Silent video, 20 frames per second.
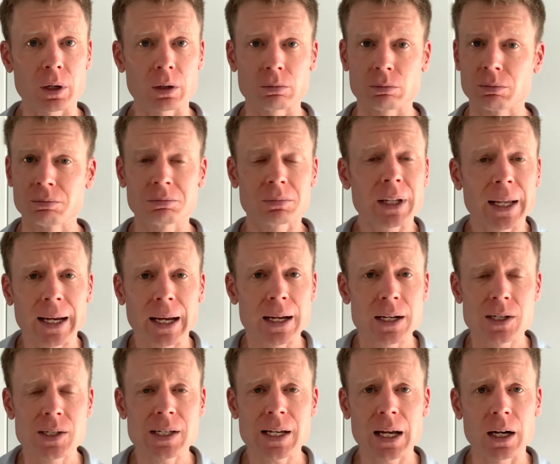And like I
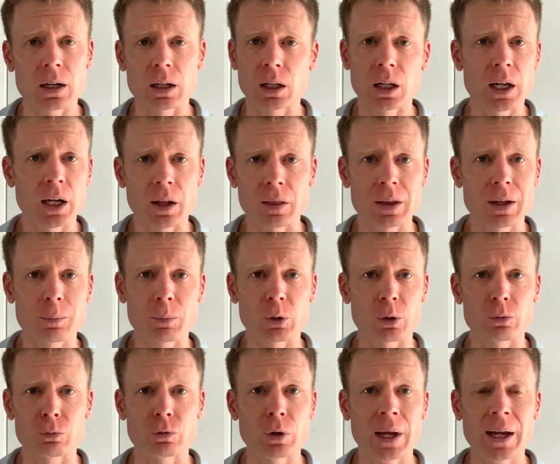said, a lot of them
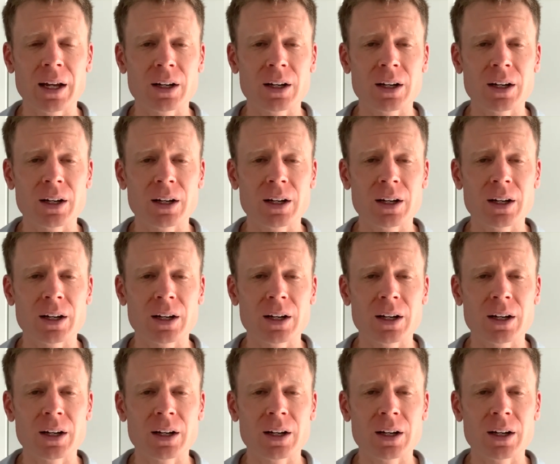are of